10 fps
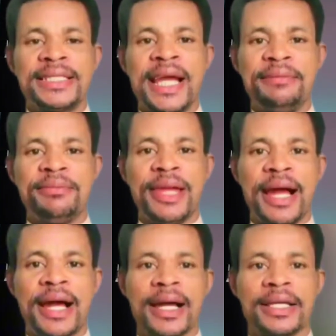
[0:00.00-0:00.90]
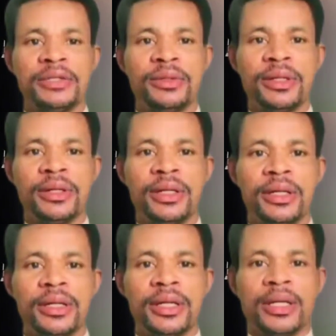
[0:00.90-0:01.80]
the Ghana Premier League,
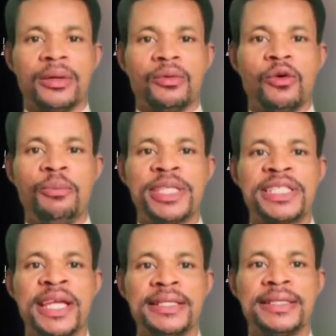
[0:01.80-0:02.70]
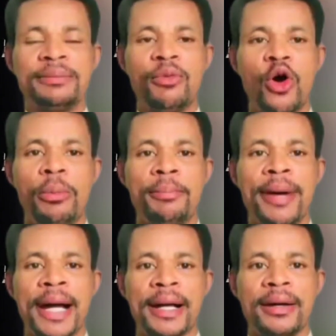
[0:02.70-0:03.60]
let me check the points
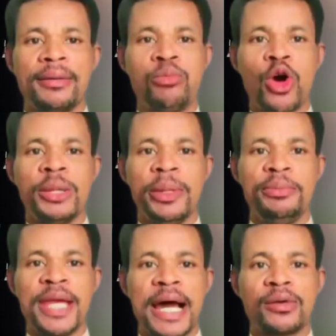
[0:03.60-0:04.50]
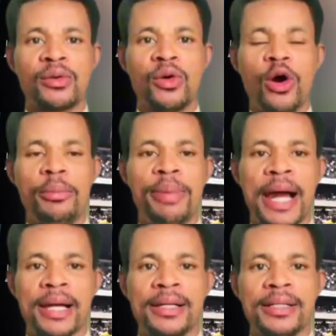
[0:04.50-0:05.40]
gap between the 12th and
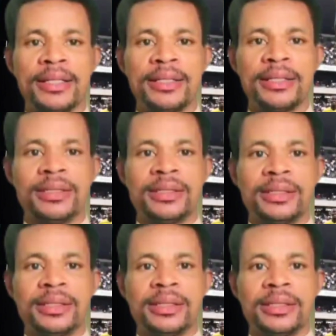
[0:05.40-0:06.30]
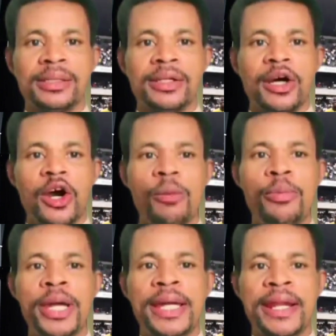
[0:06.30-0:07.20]
the 14th team. The
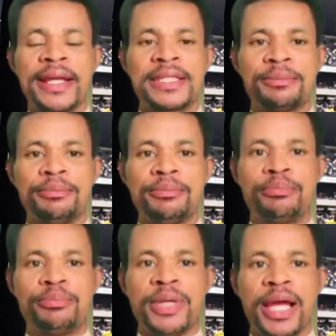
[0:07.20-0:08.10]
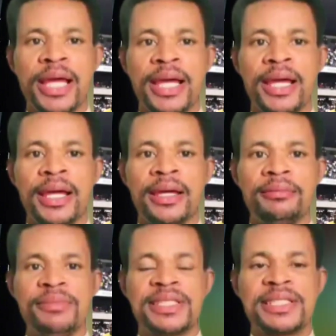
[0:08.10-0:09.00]
Ghana Premier League is
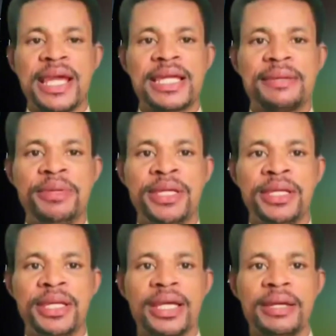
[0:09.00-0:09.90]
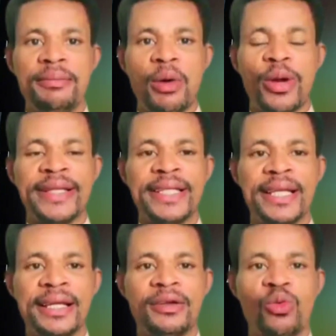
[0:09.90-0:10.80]
14th, and we are behind
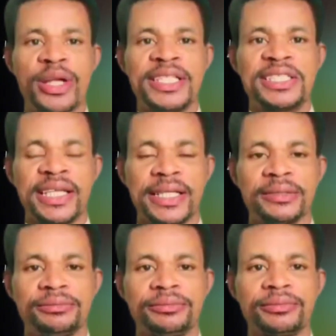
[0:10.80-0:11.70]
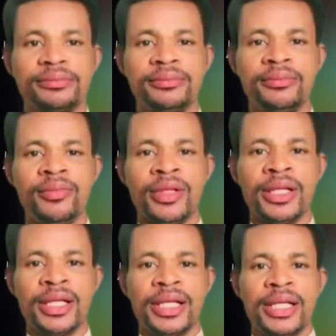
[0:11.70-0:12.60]
Guinea,
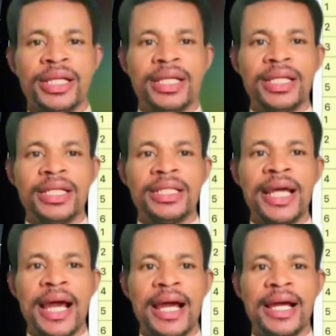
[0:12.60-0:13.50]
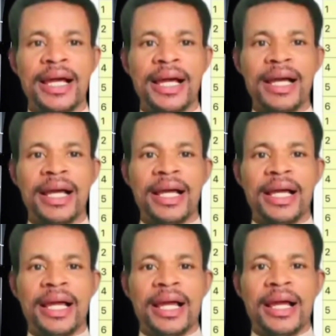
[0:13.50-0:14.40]
Nigeria.
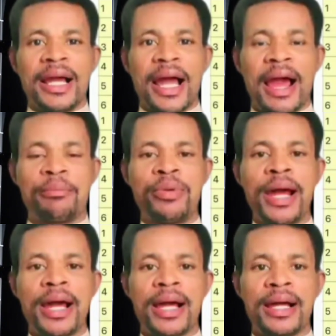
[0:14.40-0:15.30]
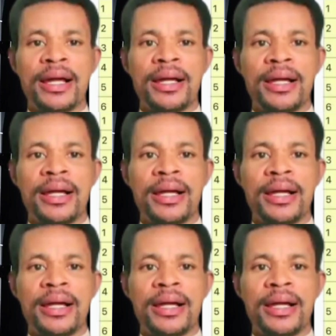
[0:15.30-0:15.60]
So we have 15